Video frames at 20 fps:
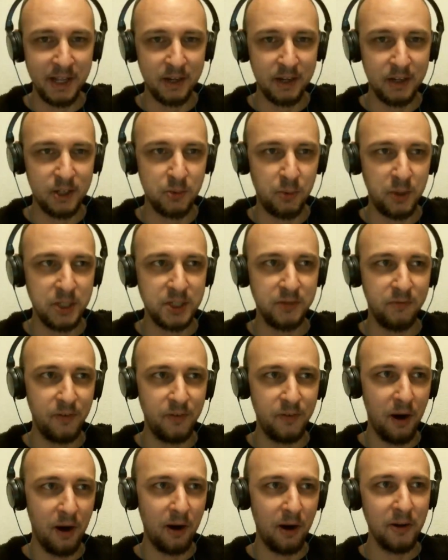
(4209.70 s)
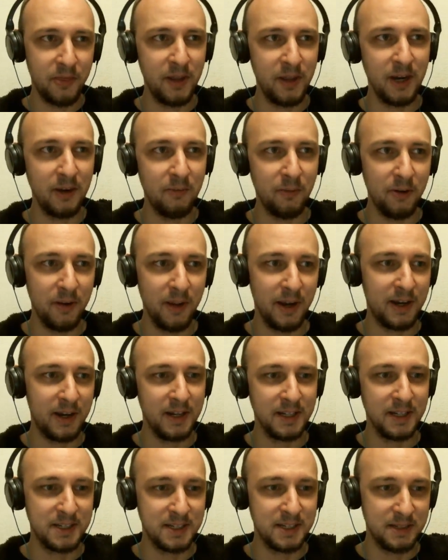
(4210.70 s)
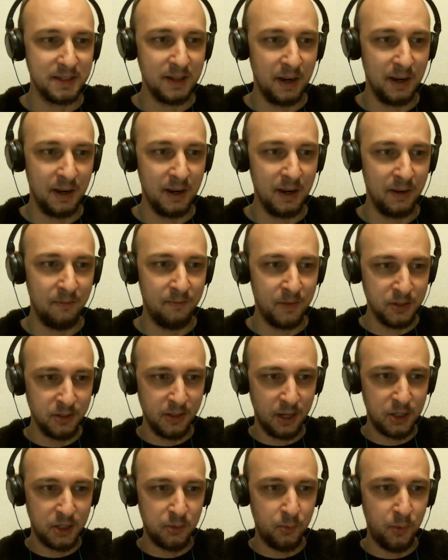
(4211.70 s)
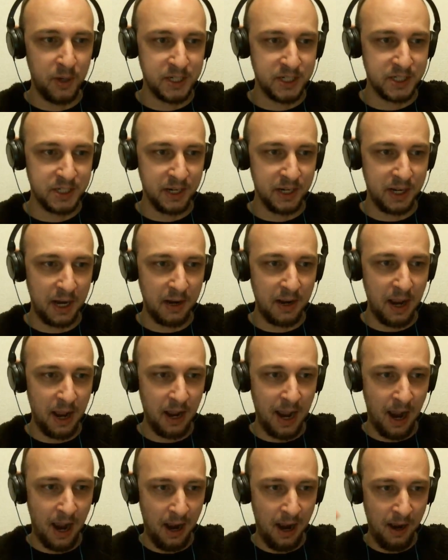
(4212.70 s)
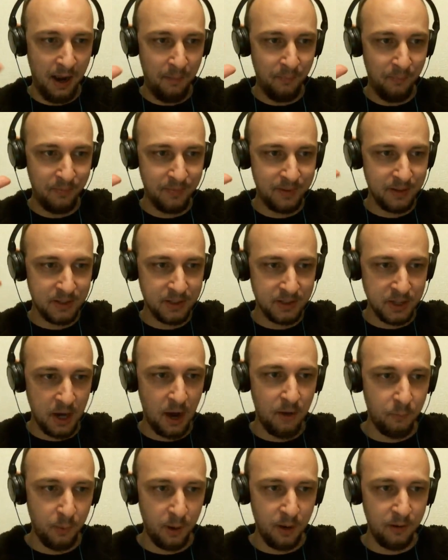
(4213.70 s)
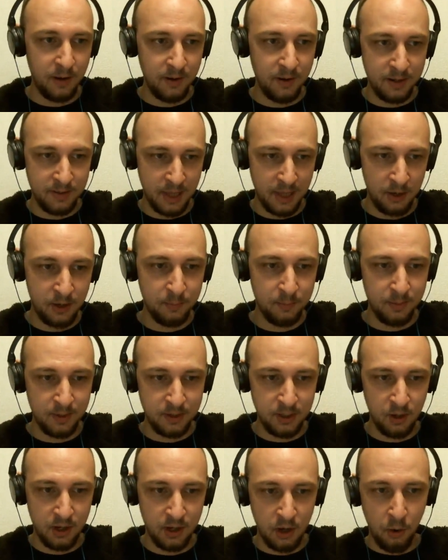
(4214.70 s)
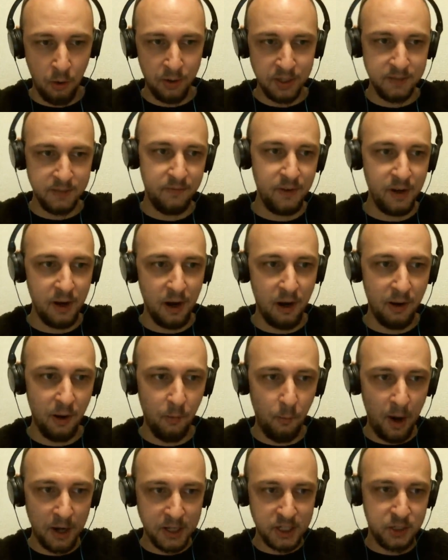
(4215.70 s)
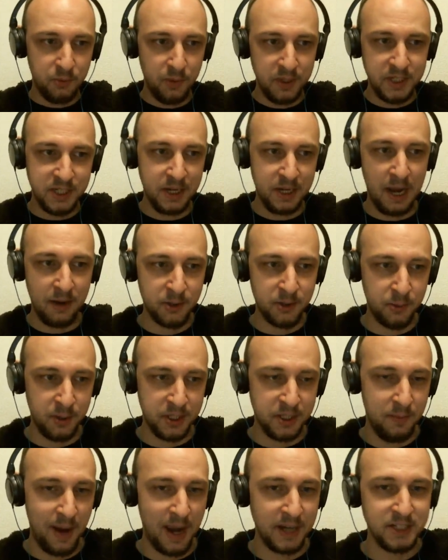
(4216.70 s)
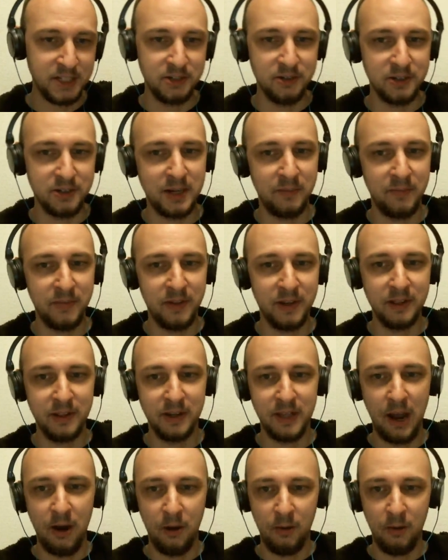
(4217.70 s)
a Twitch VR thing where like it's official like Twitch like software that you could go into VR and watch Twitch matches or something, like how